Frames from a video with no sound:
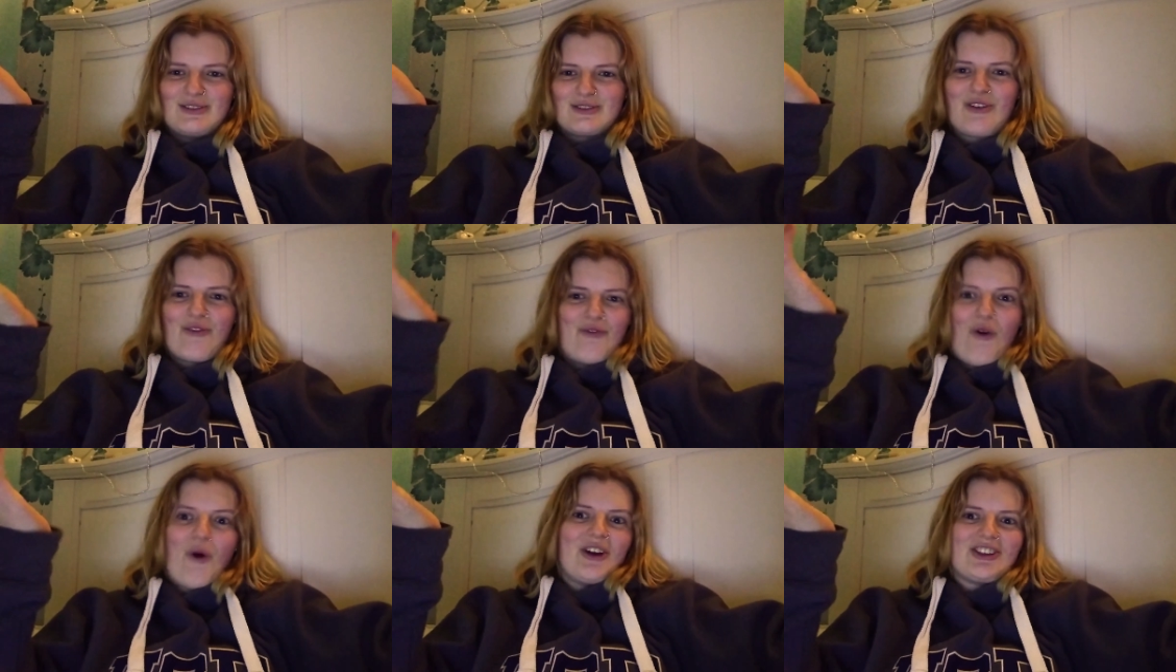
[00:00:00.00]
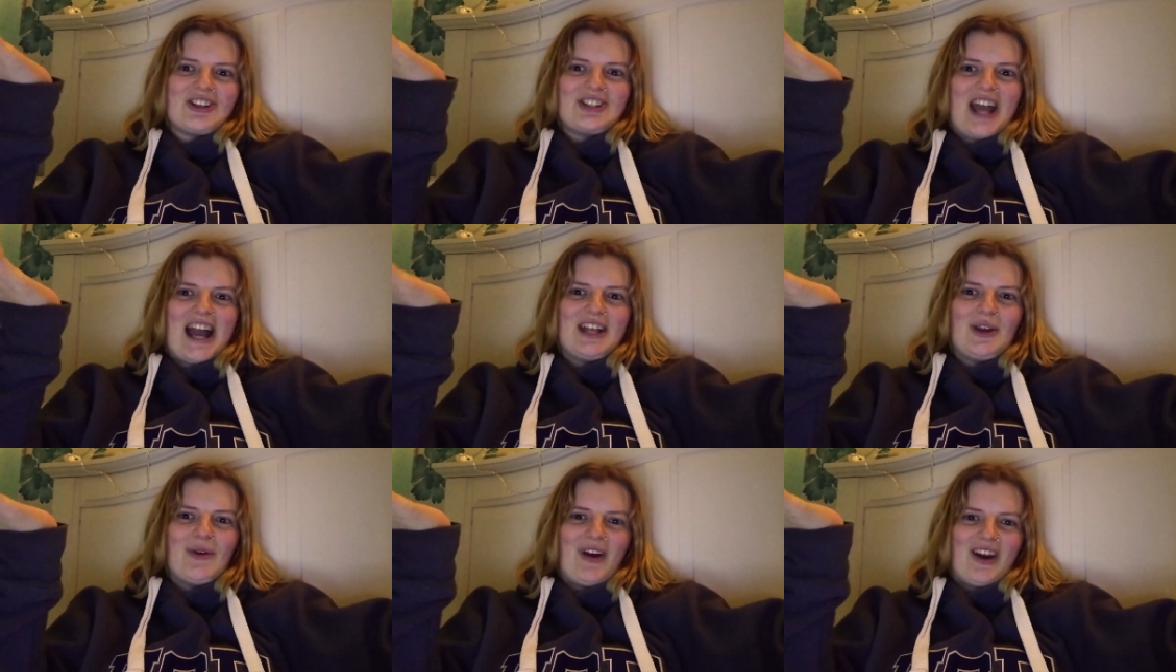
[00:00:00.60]
it's the fourth of
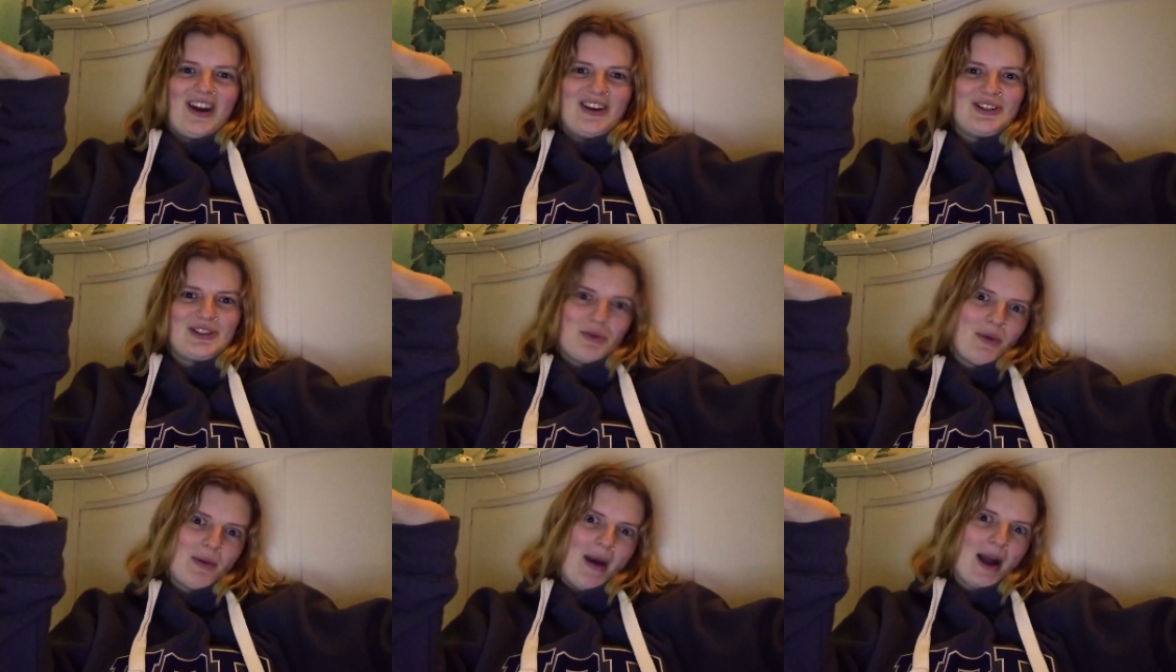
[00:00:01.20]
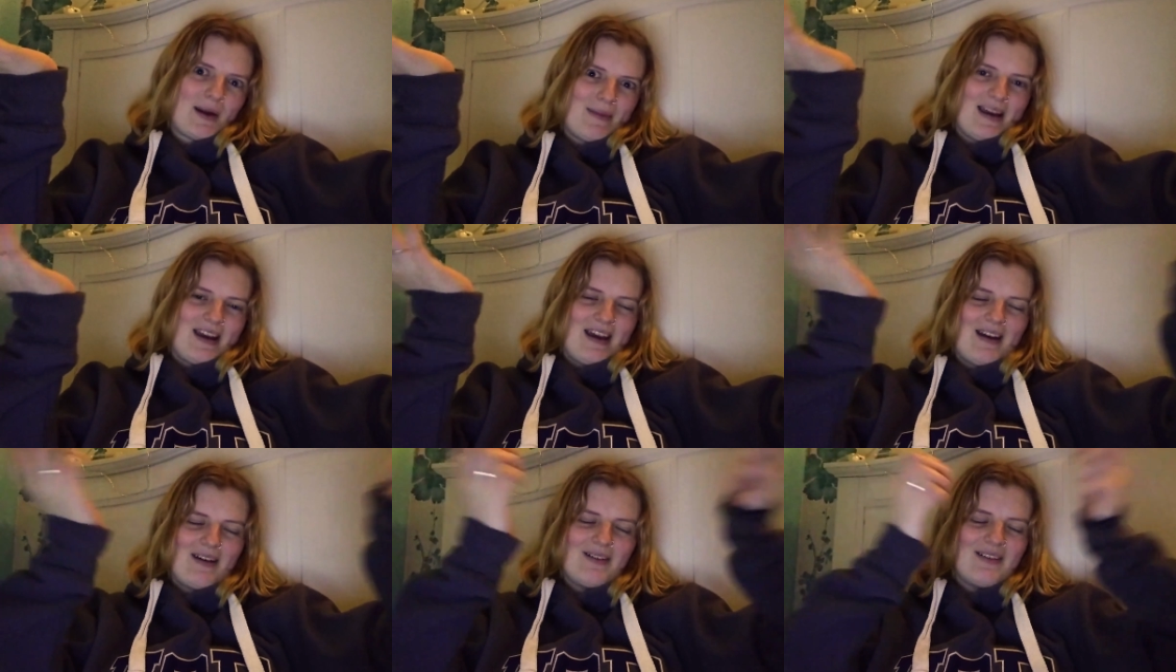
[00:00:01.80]
January. You should be back by
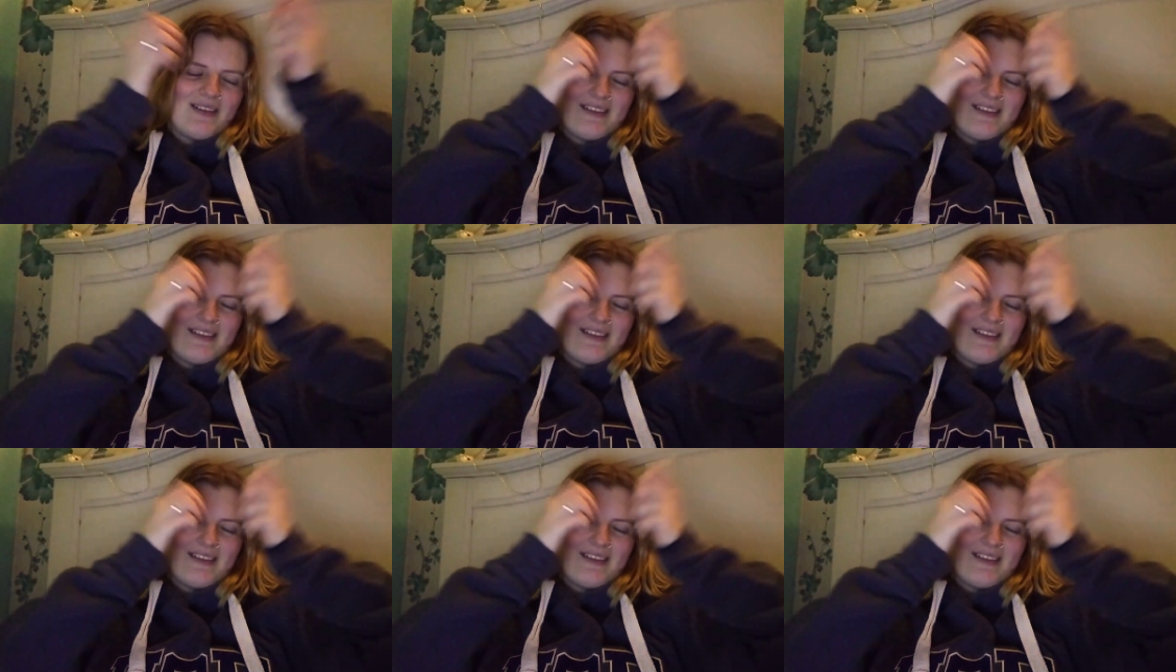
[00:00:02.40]
now.